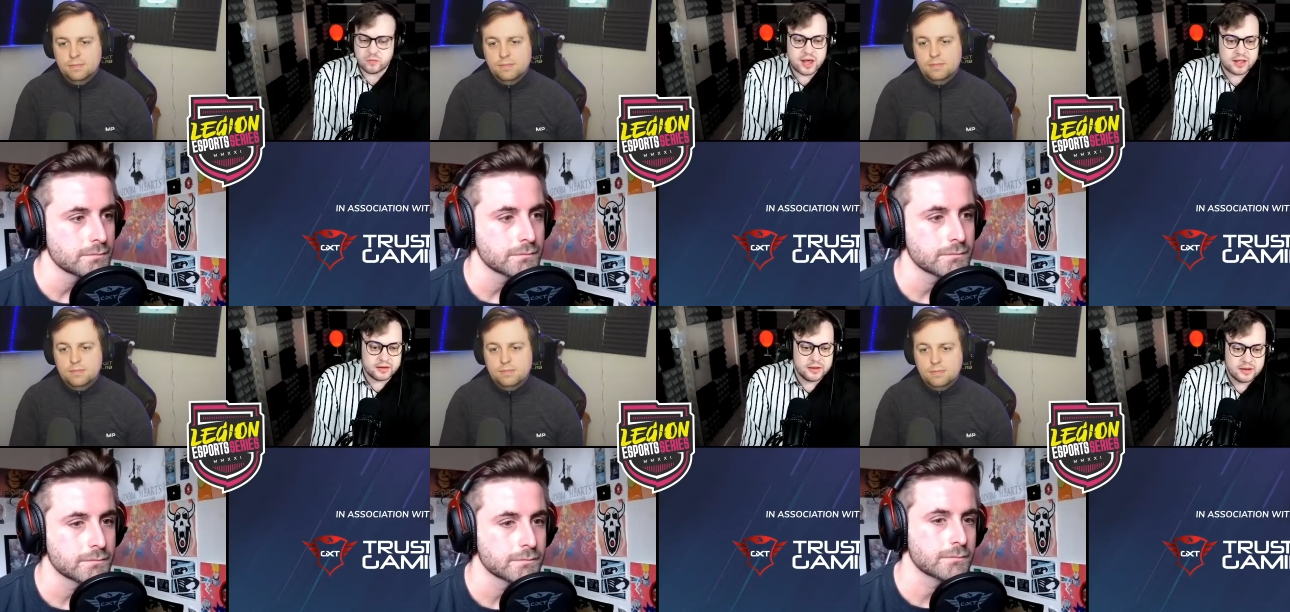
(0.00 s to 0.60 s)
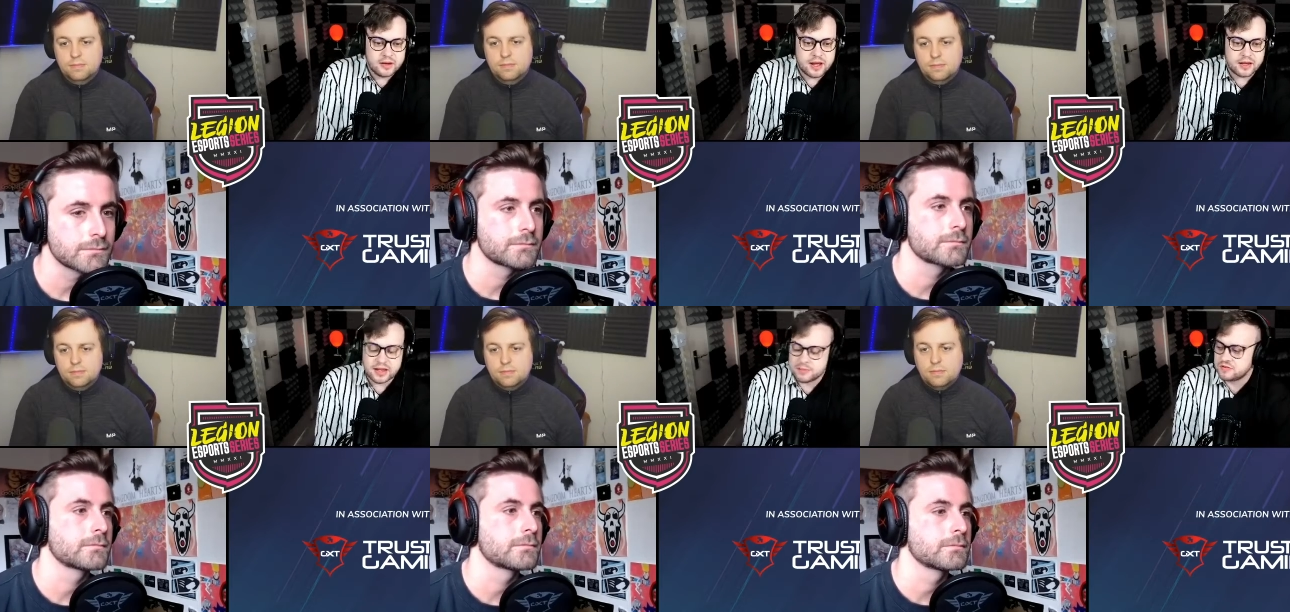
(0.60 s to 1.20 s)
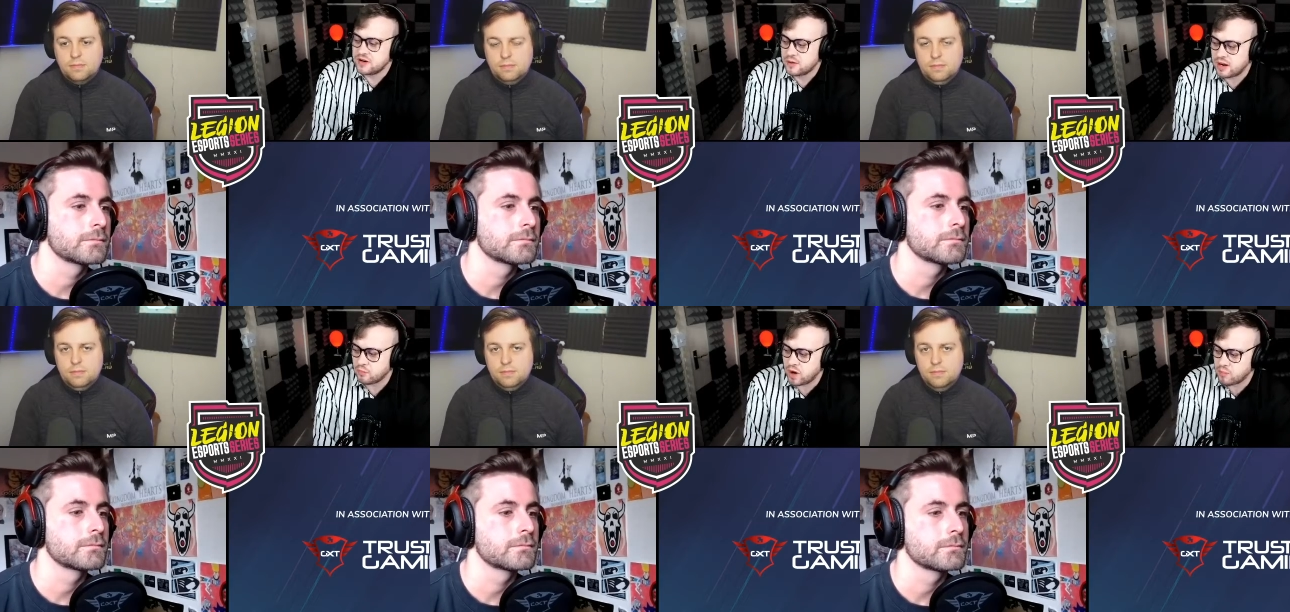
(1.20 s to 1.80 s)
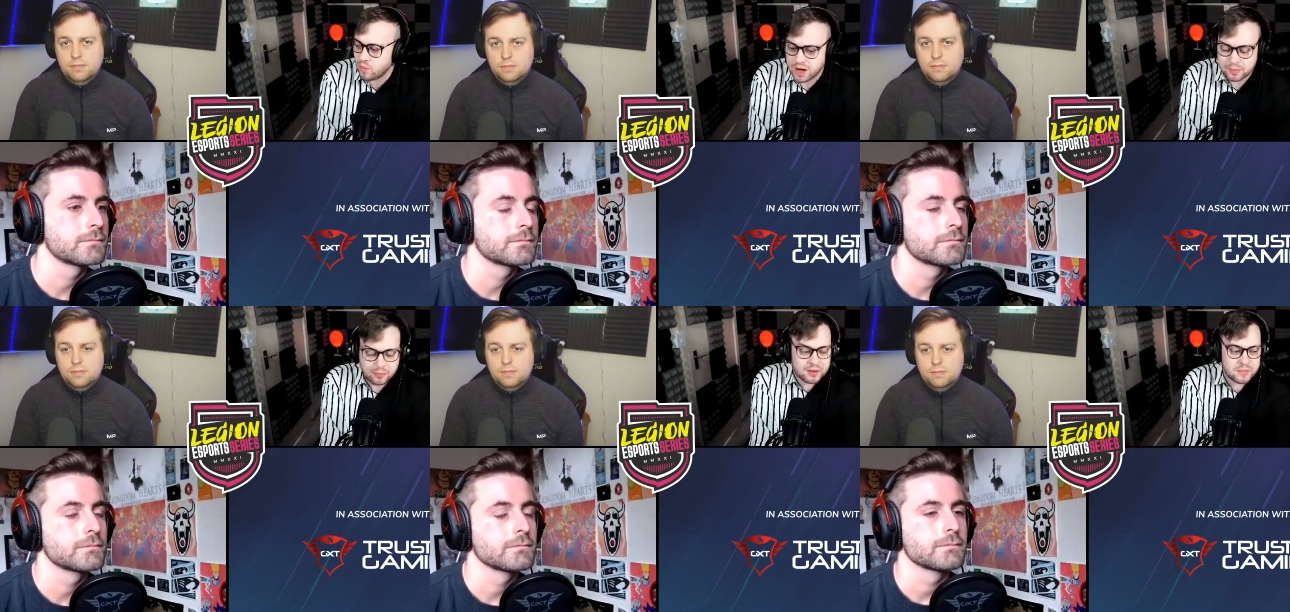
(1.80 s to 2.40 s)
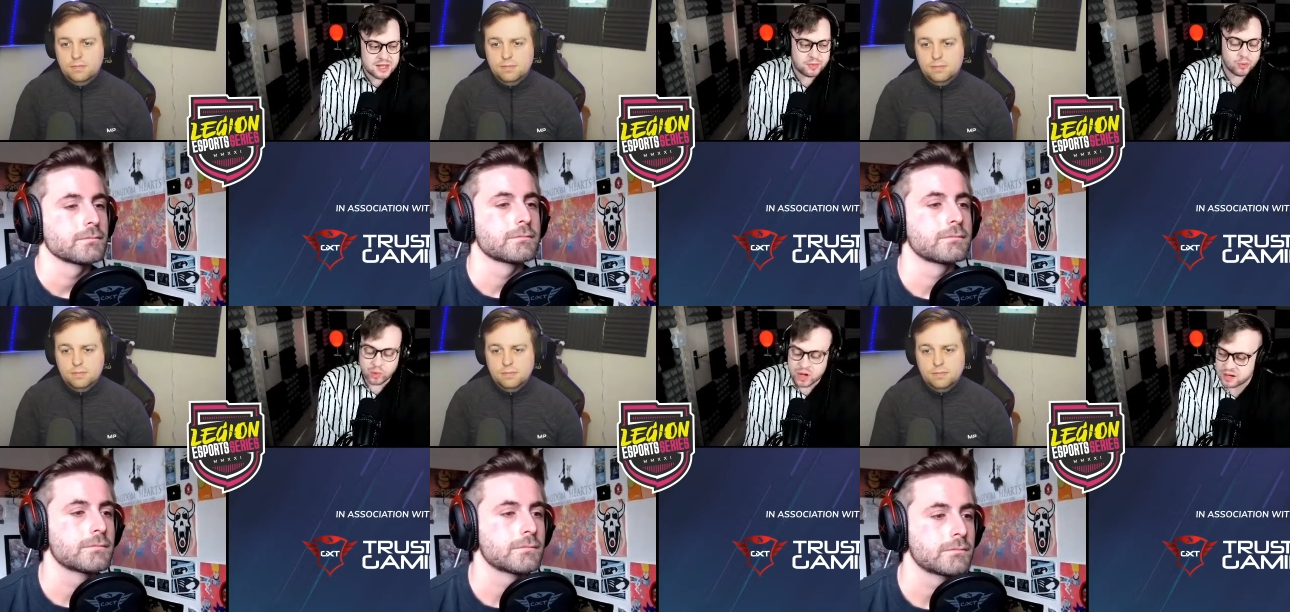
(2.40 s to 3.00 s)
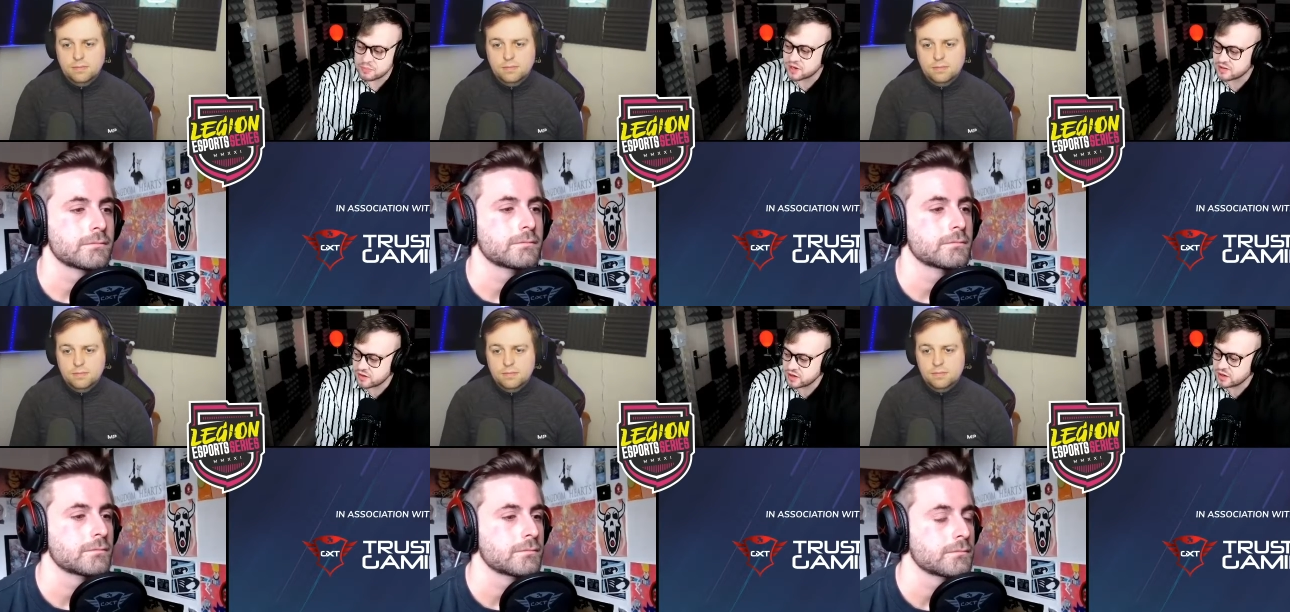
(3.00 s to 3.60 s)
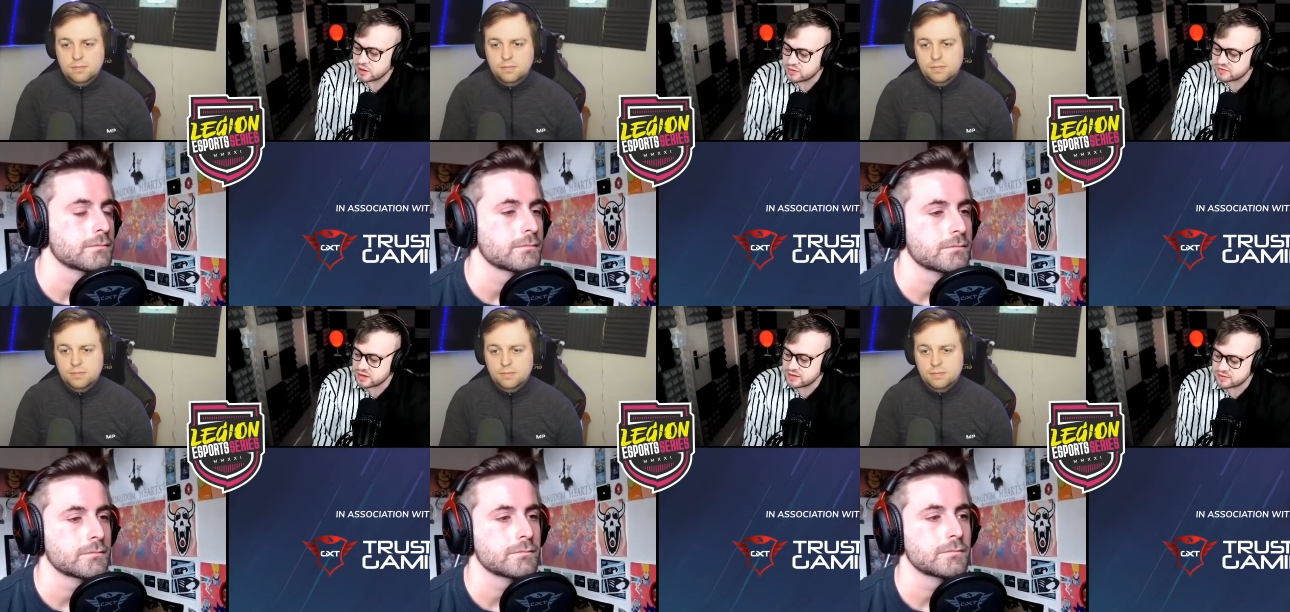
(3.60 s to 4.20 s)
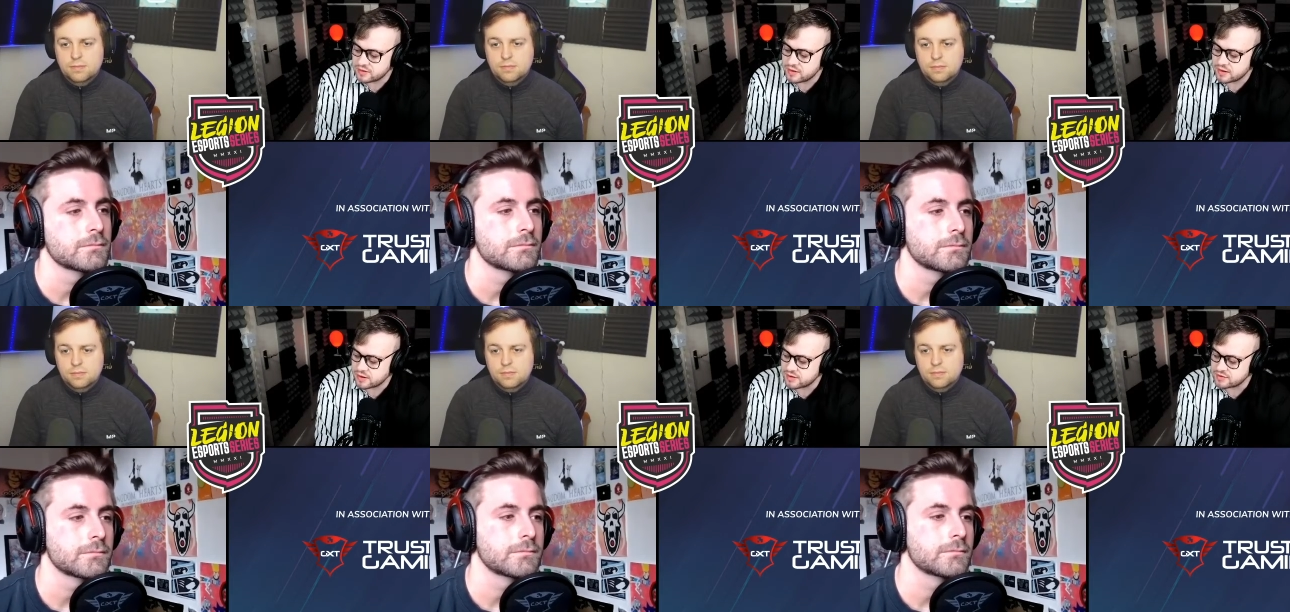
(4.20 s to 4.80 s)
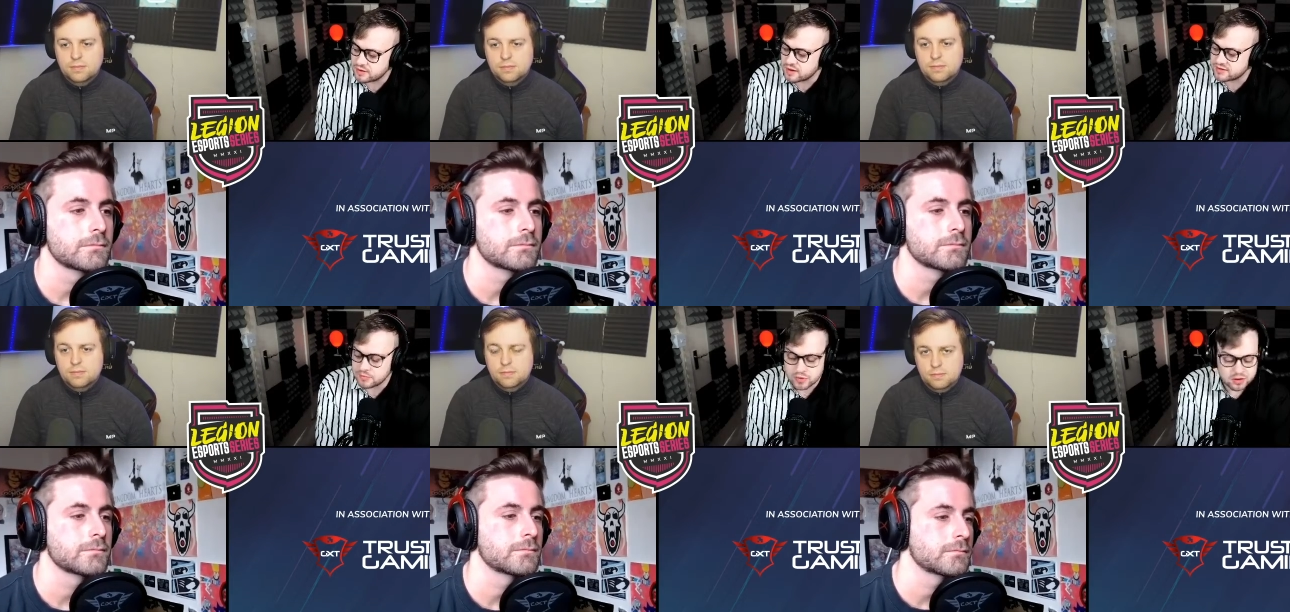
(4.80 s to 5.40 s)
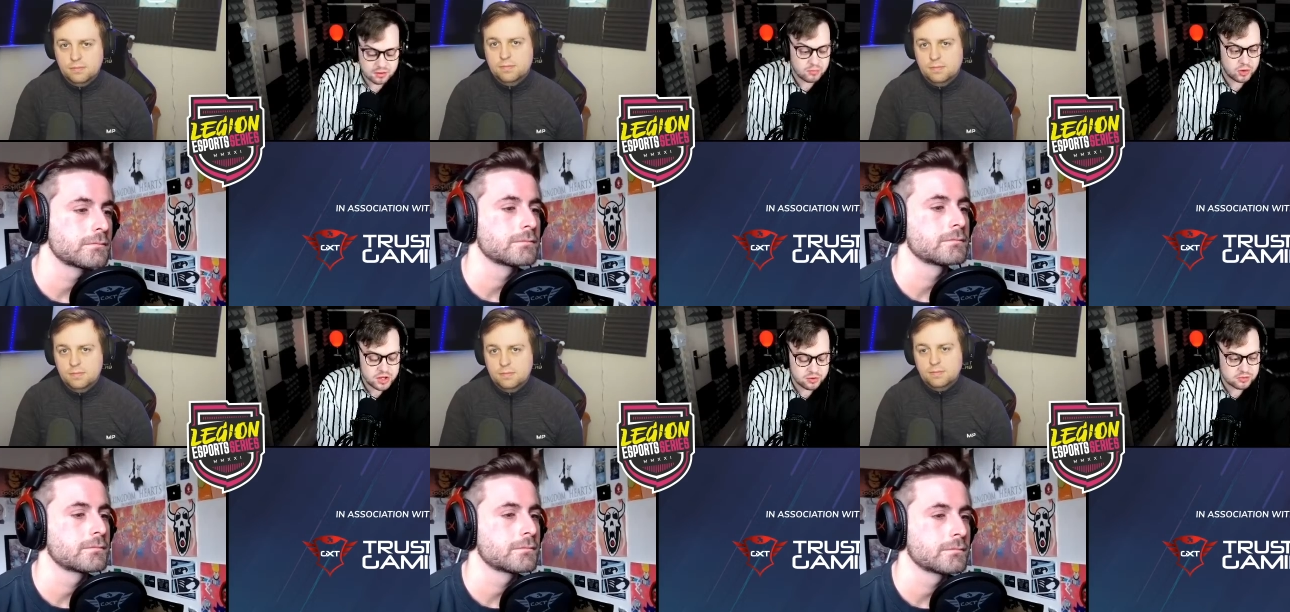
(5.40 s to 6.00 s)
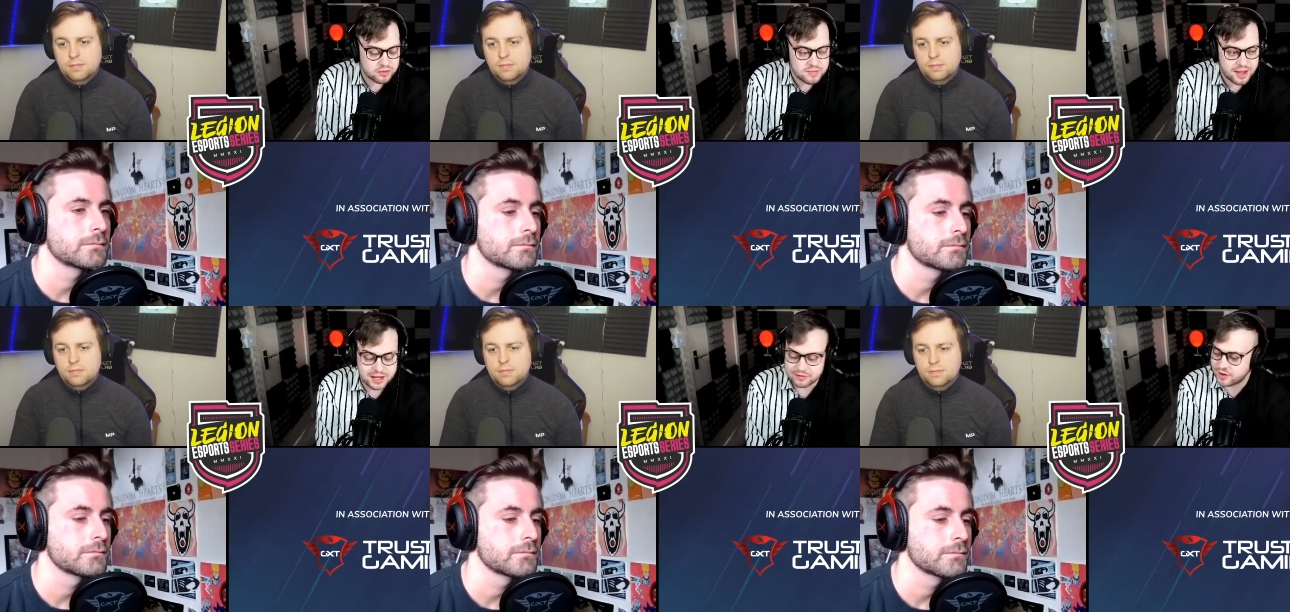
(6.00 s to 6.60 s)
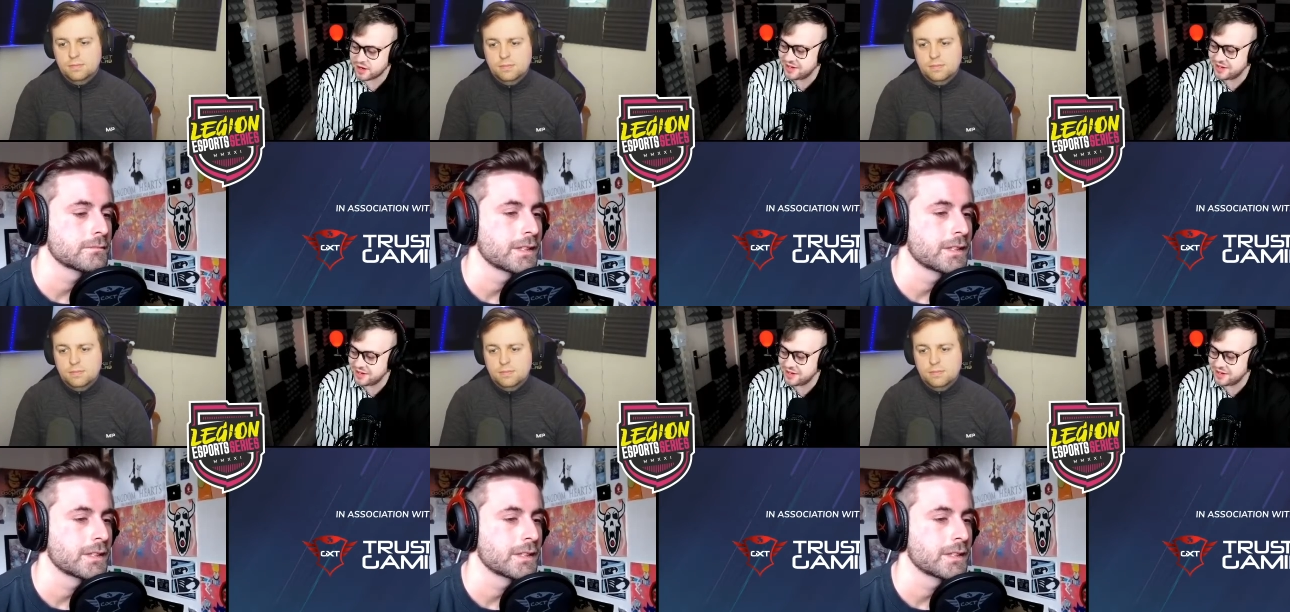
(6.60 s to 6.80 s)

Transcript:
Speaker 1: well, uh, Gibson, and, and what can people win? Because I know as as a as a as a mon- money hungry man, right?